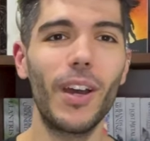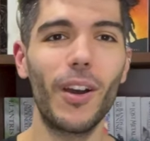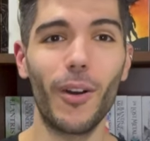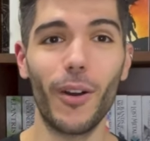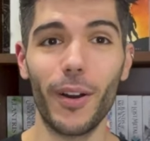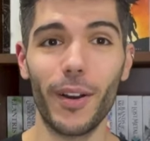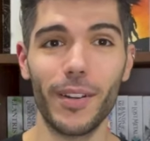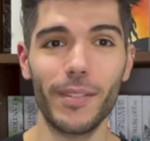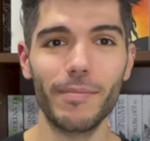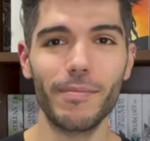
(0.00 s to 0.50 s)

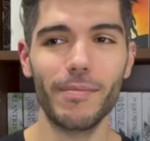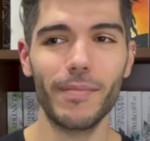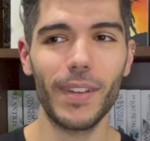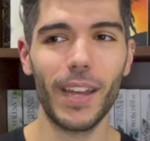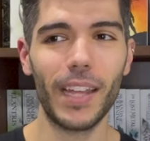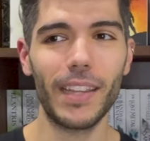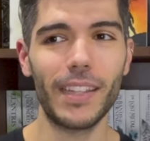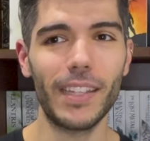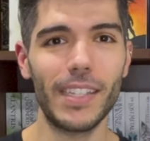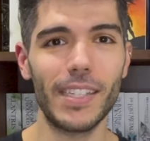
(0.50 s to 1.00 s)
or
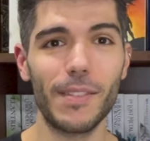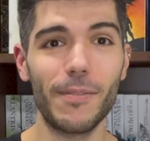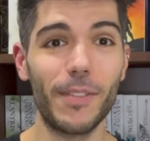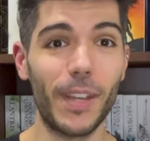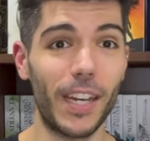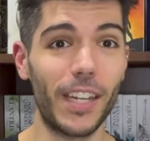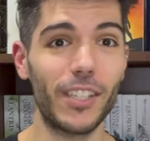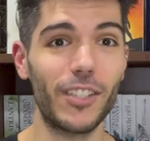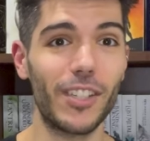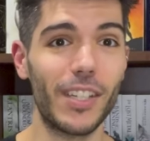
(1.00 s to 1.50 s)
at least
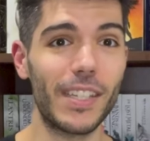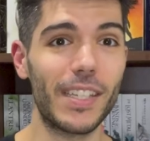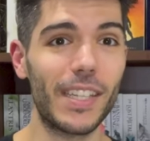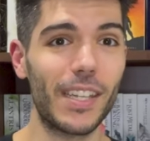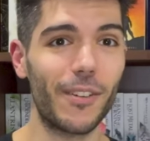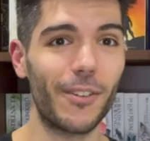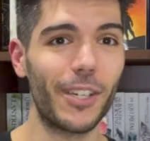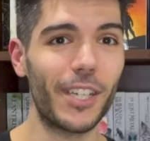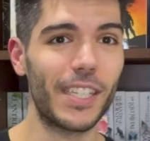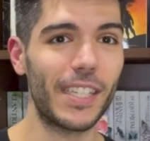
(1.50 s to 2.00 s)
finish the
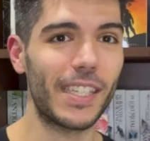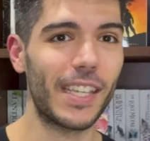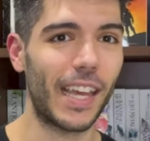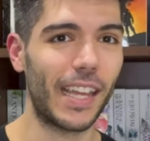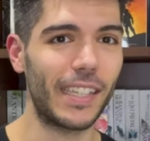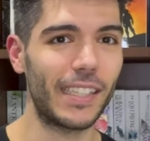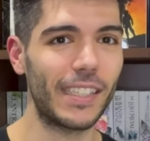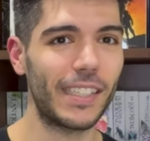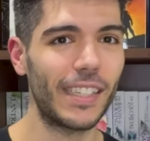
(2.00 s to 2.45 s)
series and,